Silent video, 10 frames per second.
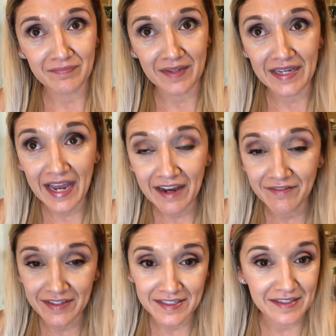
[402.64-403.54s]

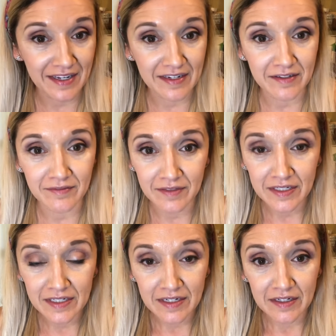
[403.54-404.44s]
have this, like,
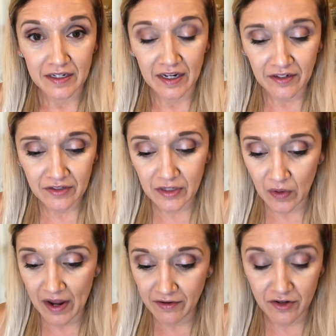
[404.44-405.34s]
I don't know
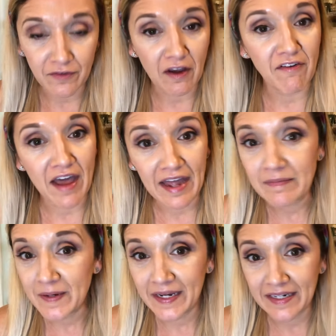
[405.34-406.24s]
if y'all have had
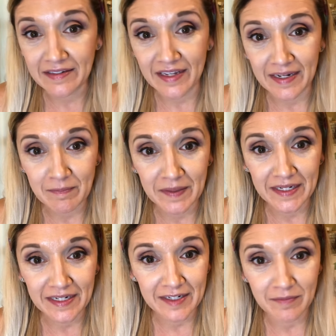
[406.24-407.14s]
pain, like, but
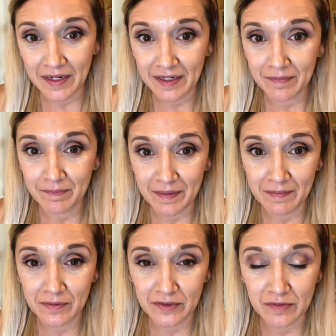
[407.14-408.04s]
it can make
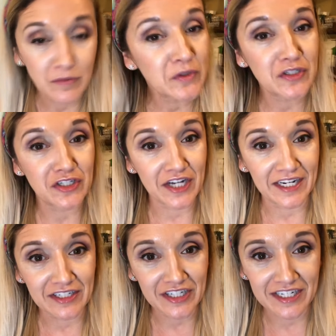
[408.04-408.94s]
people's moods
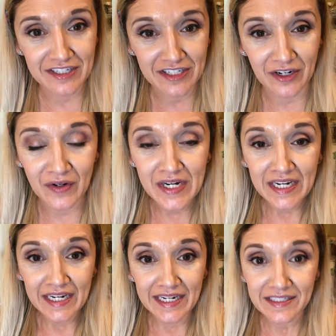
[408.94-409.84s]
change. And so
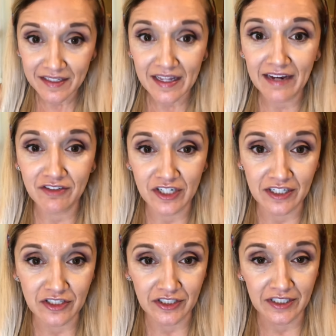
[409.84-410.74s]
it's a life
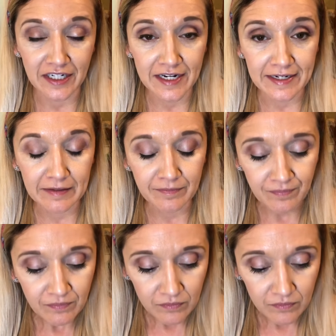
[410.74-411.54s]
changer. I